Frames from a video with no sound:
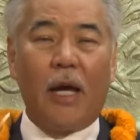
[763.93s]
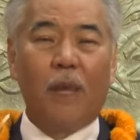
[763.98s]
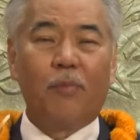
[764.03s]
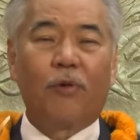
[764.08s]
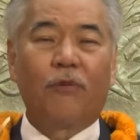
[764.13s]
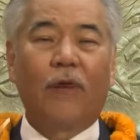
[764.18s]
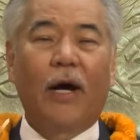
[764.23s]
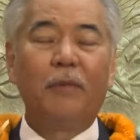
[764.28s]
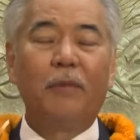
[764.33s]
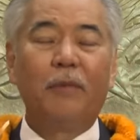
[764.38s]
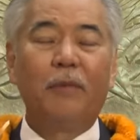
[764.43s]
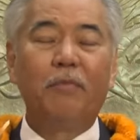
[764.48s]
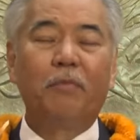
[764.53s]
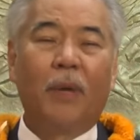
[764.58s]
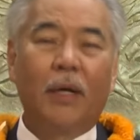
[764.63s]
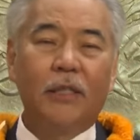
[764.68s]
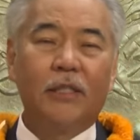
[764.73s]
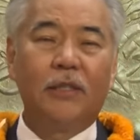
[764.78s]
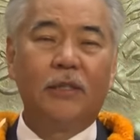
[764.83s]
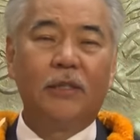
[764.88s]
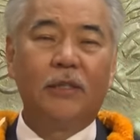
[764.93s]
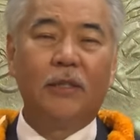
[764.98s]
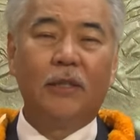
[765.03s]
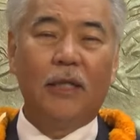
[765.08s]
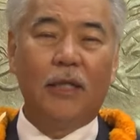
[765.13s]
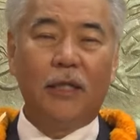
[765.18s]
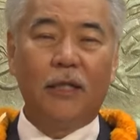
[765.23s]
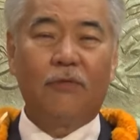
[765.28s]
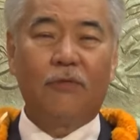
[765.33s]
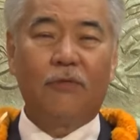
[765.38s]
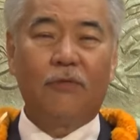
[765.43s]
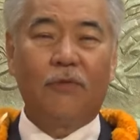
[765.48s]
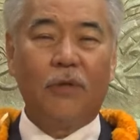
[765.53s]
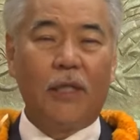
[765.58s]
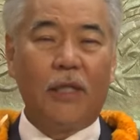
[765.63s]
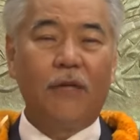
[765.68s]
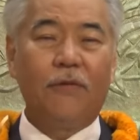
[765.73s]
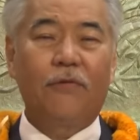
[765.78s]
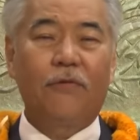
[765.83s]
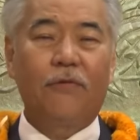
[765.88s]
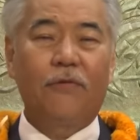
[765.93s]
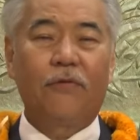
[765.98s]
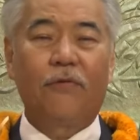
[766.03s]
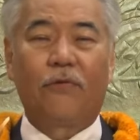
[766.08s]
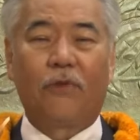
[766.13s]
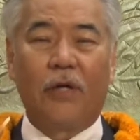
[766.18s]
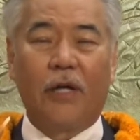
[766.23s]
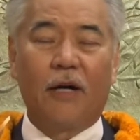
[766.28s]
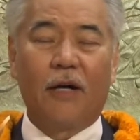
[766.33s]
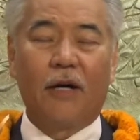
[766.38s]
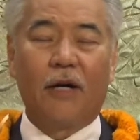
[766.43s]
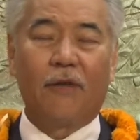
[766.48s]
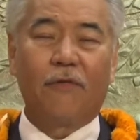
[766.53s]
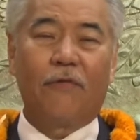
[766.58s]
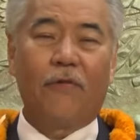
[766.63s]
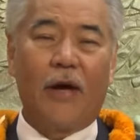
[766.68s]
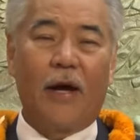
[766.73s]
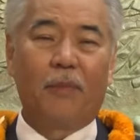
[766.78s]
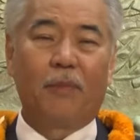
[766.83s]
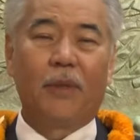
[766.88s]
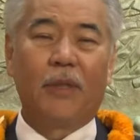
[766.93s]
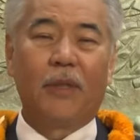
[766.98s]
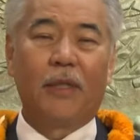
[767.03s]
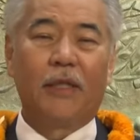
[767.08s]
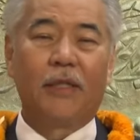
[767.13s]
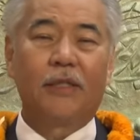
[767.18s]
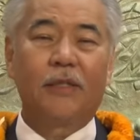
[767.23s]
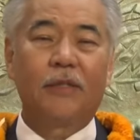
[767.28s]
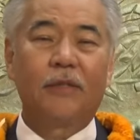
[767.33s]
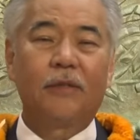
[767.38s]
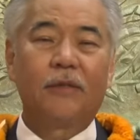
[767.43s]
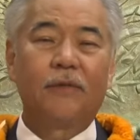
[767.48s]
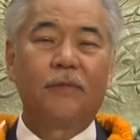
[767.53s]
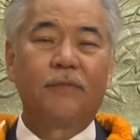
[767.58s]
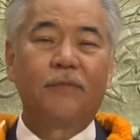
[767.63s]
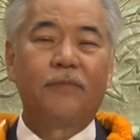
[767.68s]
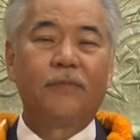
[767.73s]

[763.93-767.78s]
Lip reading: and provide much needed relief for young families.